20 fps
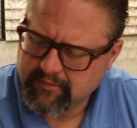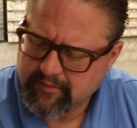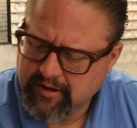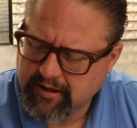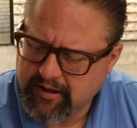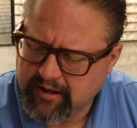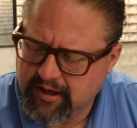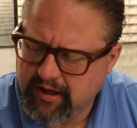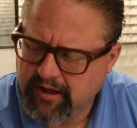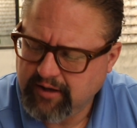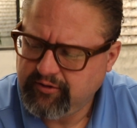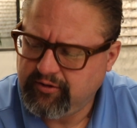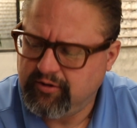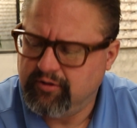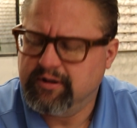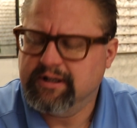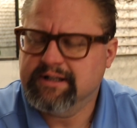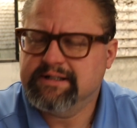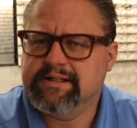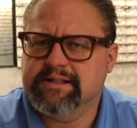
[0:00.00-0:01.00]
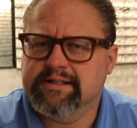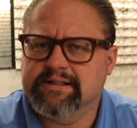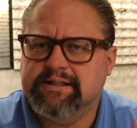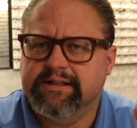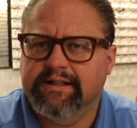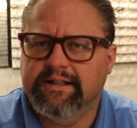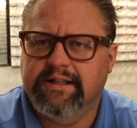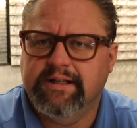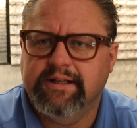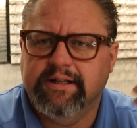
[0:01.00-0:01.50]
Okay, so this is
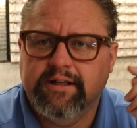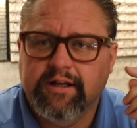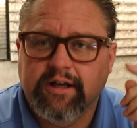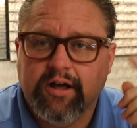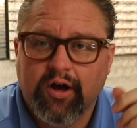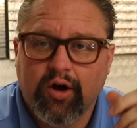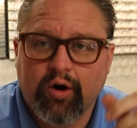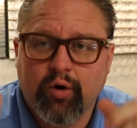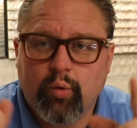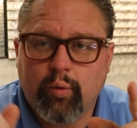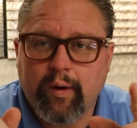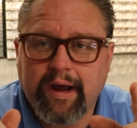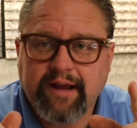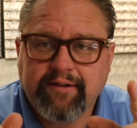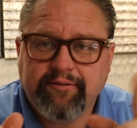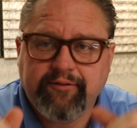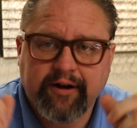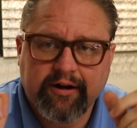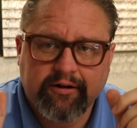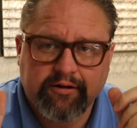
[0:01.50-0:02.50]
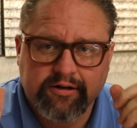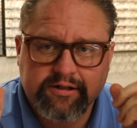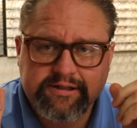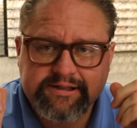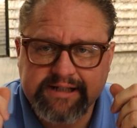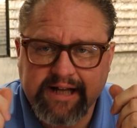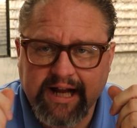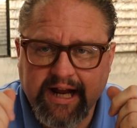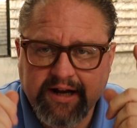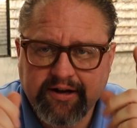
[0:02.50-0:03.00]
the Wayfarer
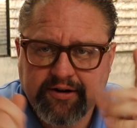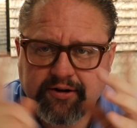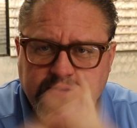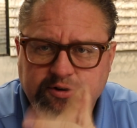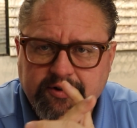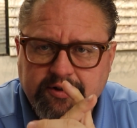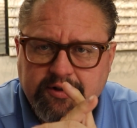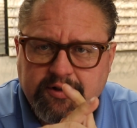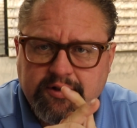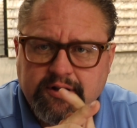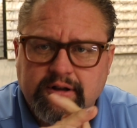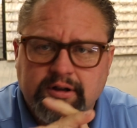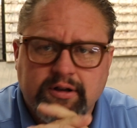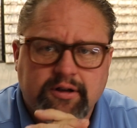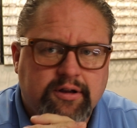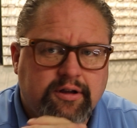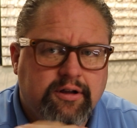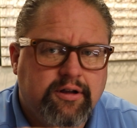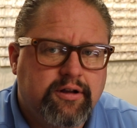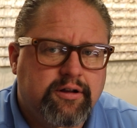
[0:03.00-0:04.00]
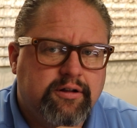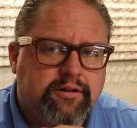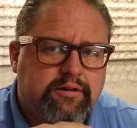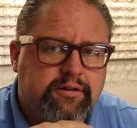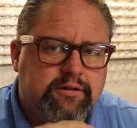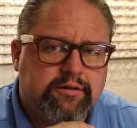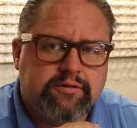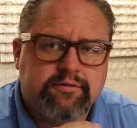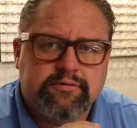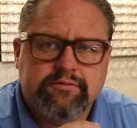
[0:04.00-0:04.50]
Standard,
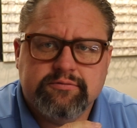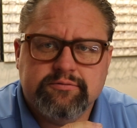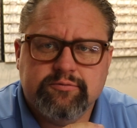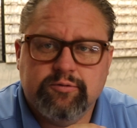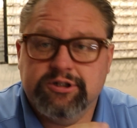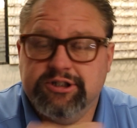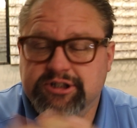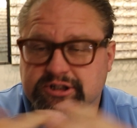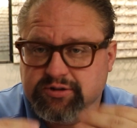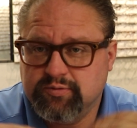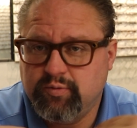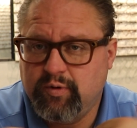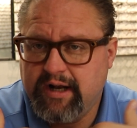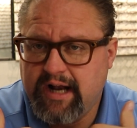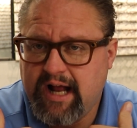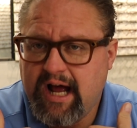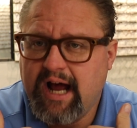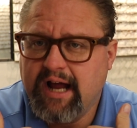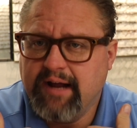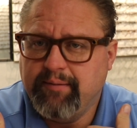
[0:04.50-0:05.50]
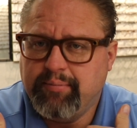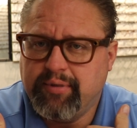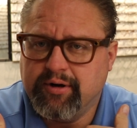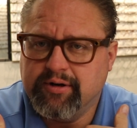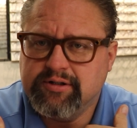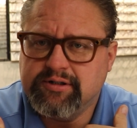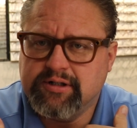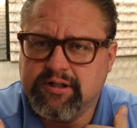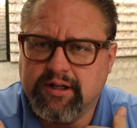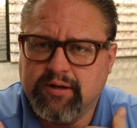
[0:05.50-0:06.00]
which is what I
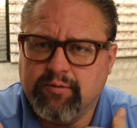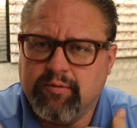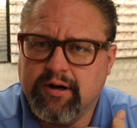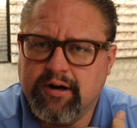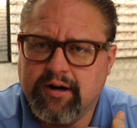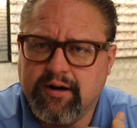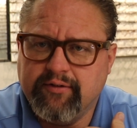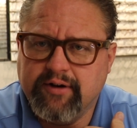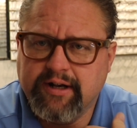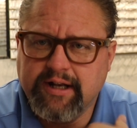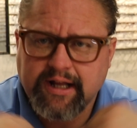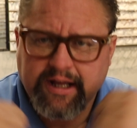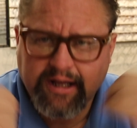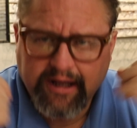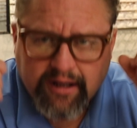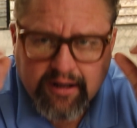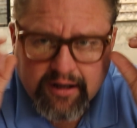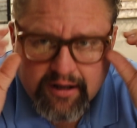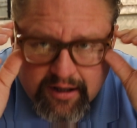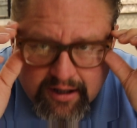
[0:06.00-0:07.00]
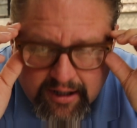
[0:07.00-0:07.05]
personally wear every day.